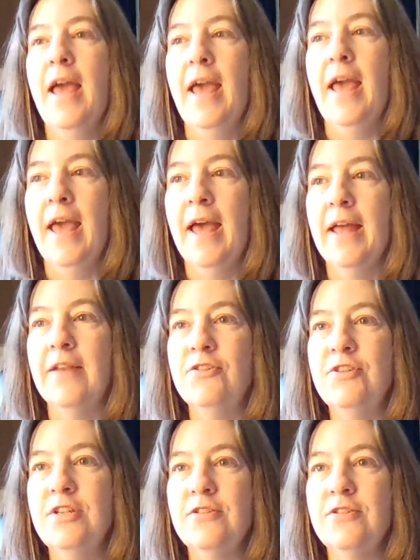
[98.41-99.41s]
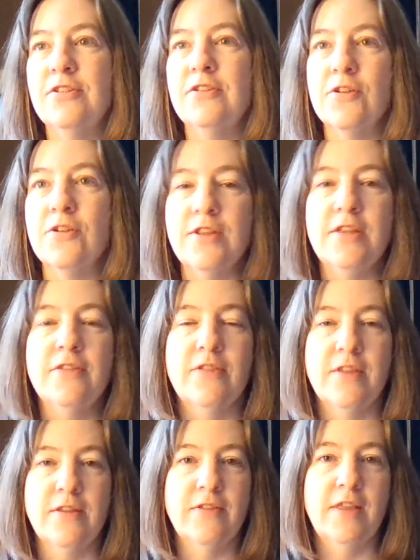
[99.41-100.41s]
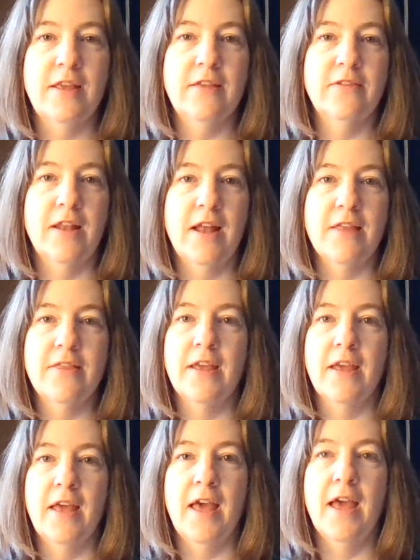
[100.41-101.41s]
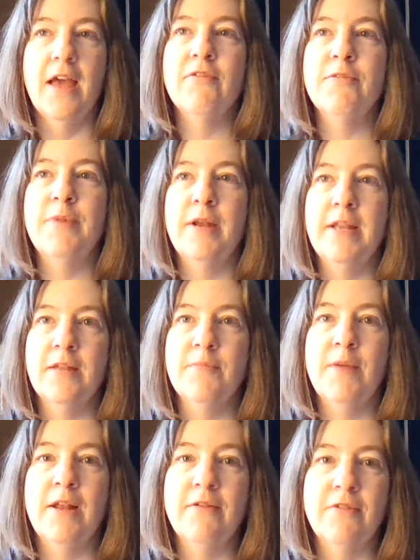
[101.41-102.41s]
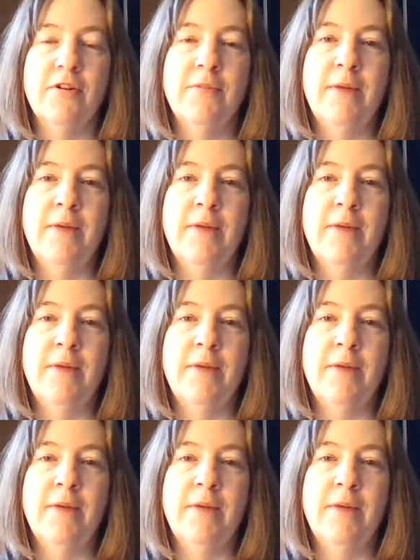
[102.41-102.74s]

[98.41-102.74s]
And she's just learned these things that I think everybody can benefit from.